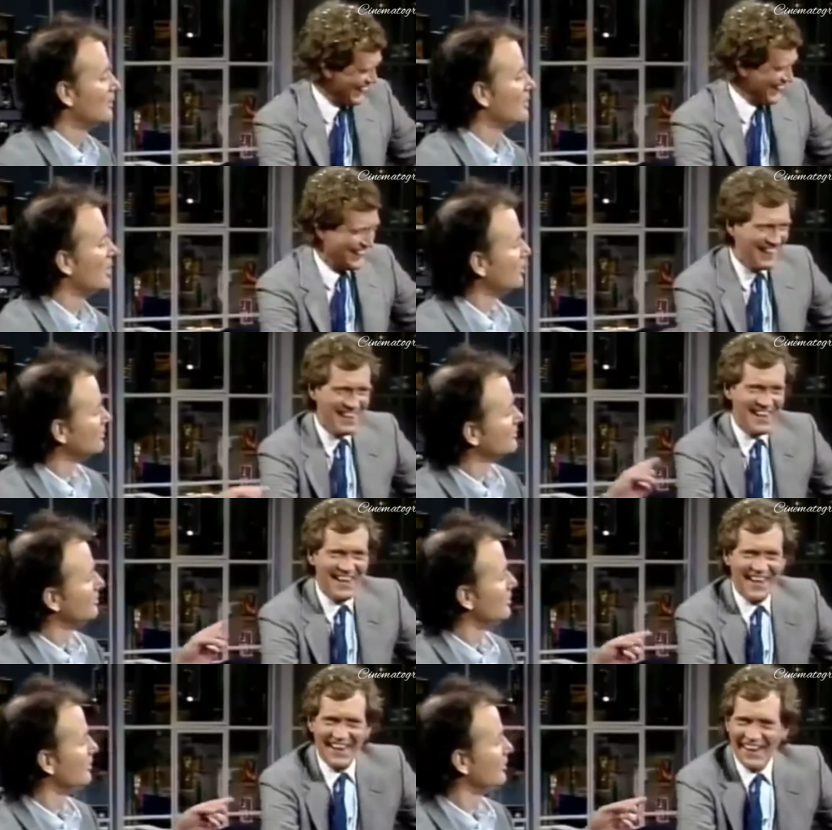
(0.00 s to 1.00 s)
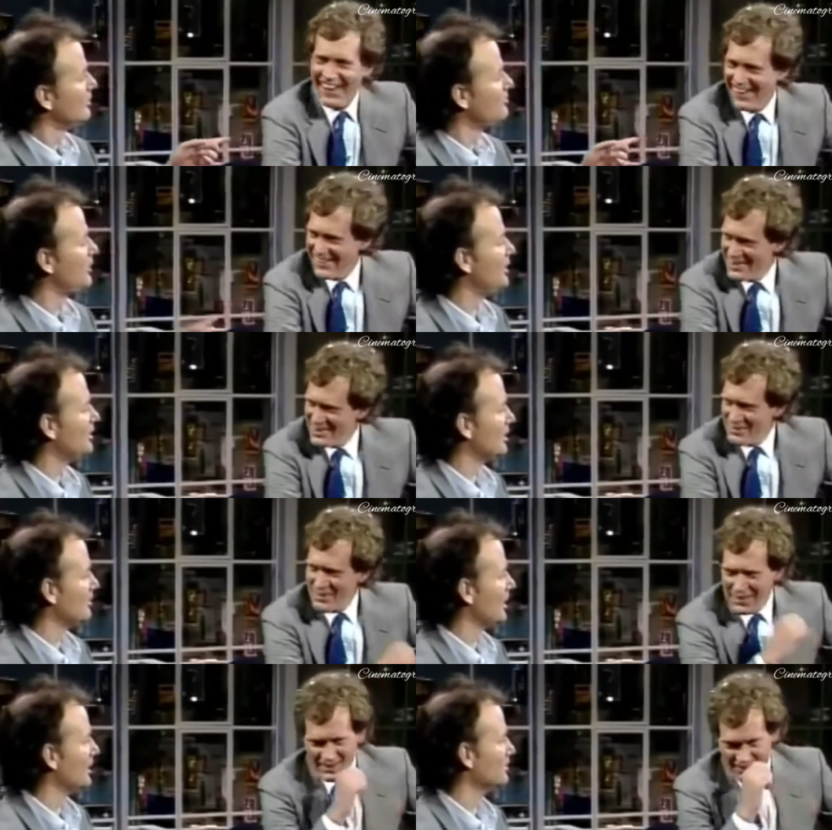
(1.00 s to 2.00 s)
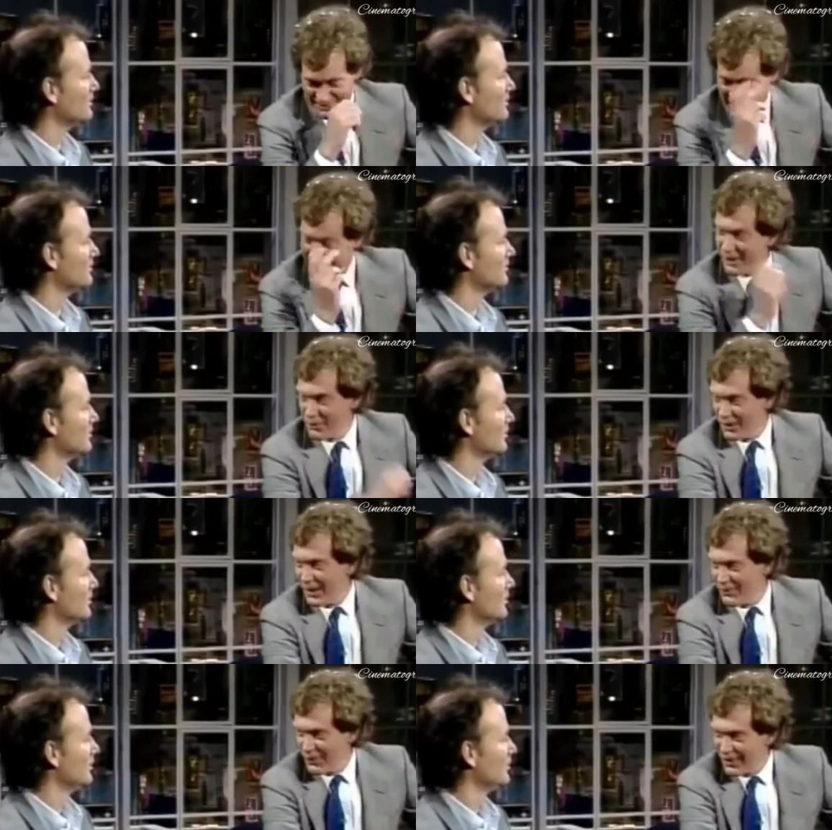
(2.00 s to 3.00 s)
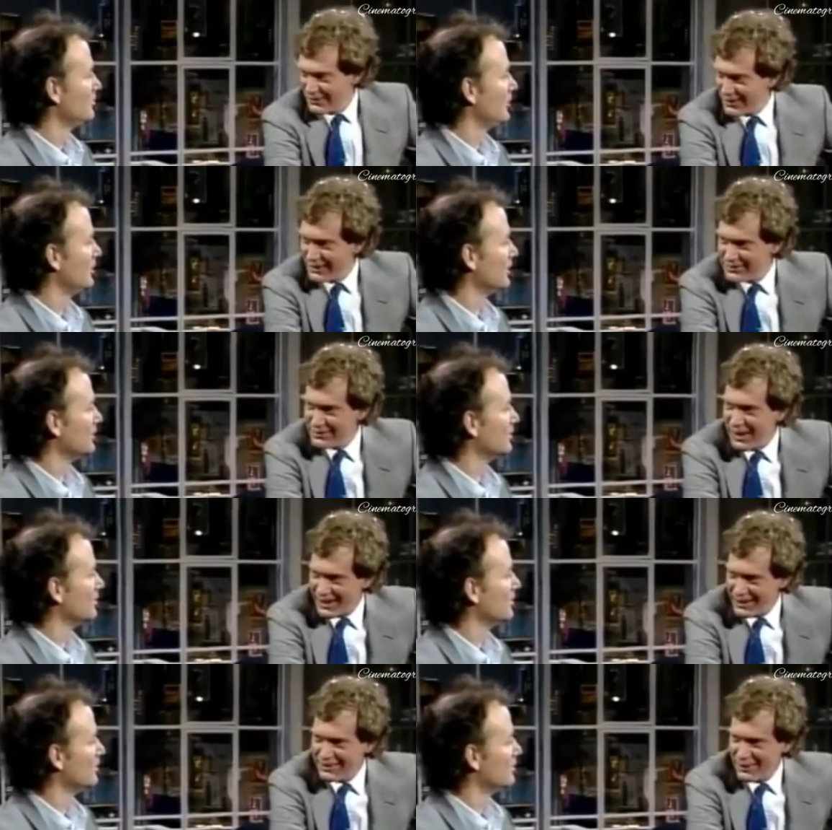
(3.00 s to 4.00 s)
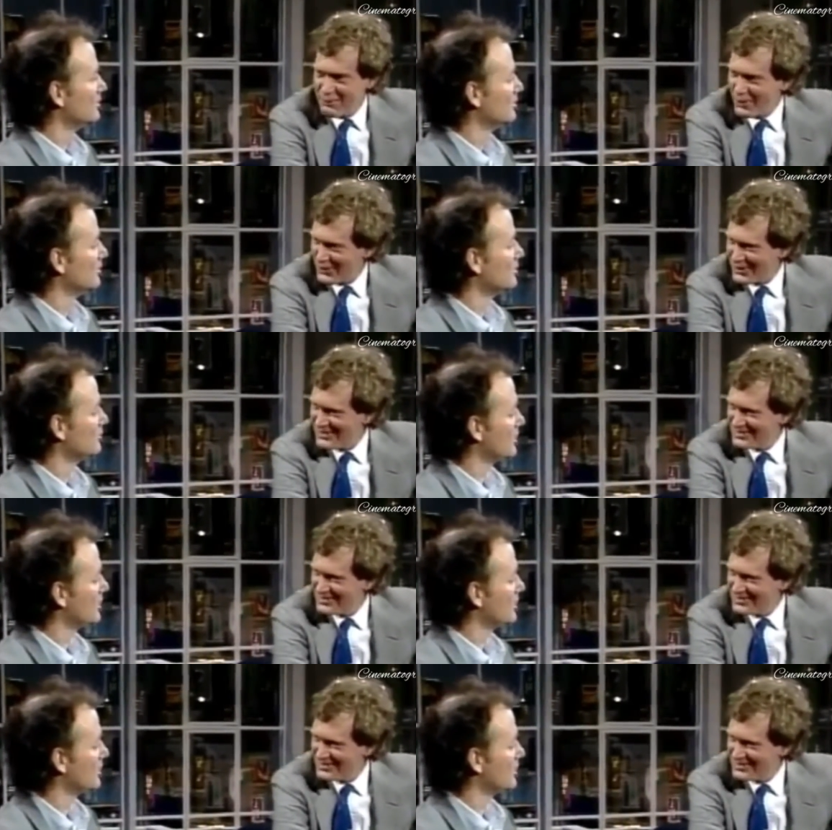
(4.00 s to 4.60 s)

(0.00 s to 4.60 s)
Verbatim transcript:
Speaker 1: You know, you're peeling, man. Yeah, a little bit. I well, I got, some, I got a little burned.